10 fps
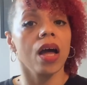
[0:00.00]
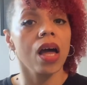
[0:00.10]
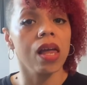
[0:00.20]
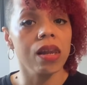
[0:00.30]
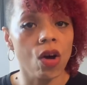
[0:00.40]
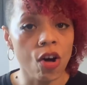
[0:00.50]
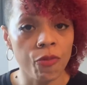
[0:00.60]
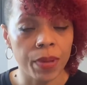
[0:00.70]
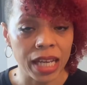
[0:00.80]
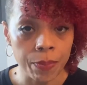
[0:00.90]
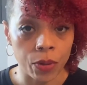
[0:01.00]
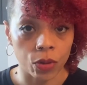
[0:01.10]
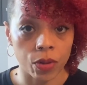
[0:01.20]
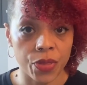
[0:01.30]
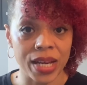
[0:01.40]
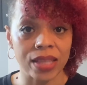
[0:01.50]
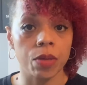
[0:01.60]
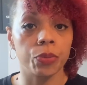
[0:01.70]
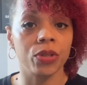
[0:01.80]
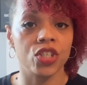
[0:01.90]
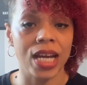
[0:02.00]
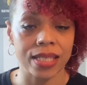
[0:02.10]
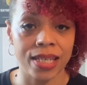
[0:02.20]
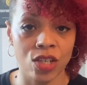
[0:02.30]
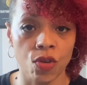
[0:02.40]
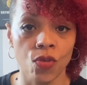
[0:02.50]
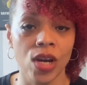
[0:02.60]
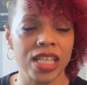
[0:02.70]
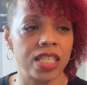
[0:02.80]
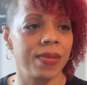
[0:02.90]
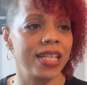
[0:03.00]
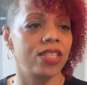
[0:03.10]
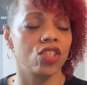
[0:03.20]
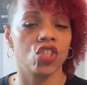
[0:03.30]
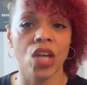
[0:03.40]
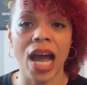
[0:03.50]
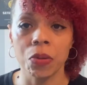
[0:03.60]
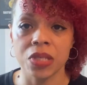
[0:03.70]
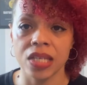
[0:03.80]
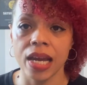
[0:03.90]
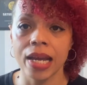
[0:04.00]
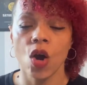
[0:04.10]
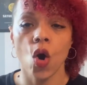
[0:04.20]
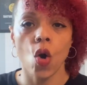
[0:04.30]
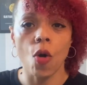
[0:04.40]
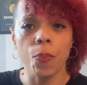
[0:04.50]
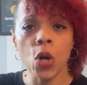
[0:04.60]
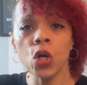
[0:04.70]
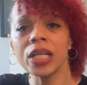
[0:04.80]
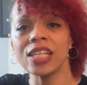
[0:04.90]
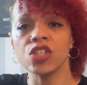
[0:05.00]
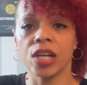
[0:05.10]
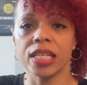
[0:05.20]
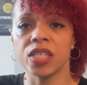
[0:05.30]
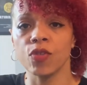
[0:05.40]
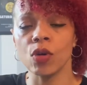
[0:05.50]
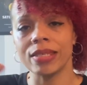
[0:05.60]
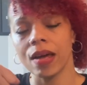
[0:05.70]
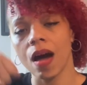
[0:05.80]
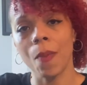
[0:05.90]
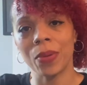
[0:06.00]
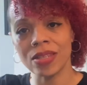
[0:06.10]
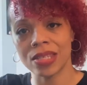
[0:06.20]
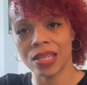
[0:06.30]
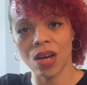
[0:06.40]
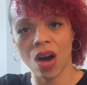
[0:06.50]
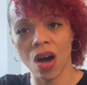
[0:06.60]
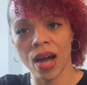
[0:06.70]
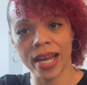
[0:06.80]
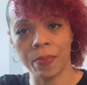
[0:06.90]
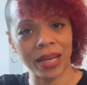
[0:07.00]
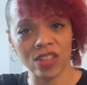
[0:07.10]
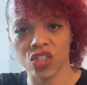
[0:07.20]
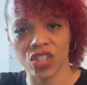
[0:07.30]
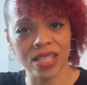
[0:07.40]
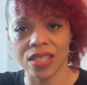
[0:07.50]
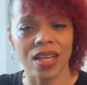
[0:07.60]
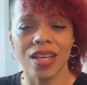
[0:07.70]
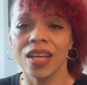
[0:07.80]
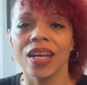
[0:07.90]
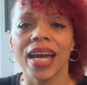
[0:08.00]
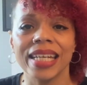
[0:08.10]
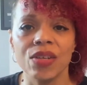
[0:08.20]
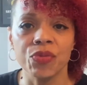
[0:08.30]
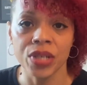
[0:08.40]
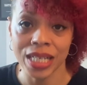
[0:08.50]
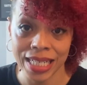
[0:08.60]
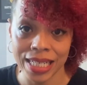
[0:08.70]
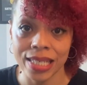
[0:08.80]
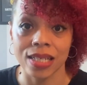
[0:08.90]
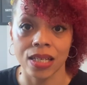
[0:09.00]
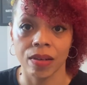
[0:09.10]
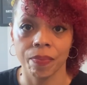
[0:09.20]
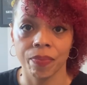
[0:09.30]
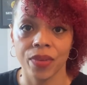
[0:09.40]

A lot of people think that projecting your voice means shouting or pulling chest voice up into the higher pitches, and it really isn't.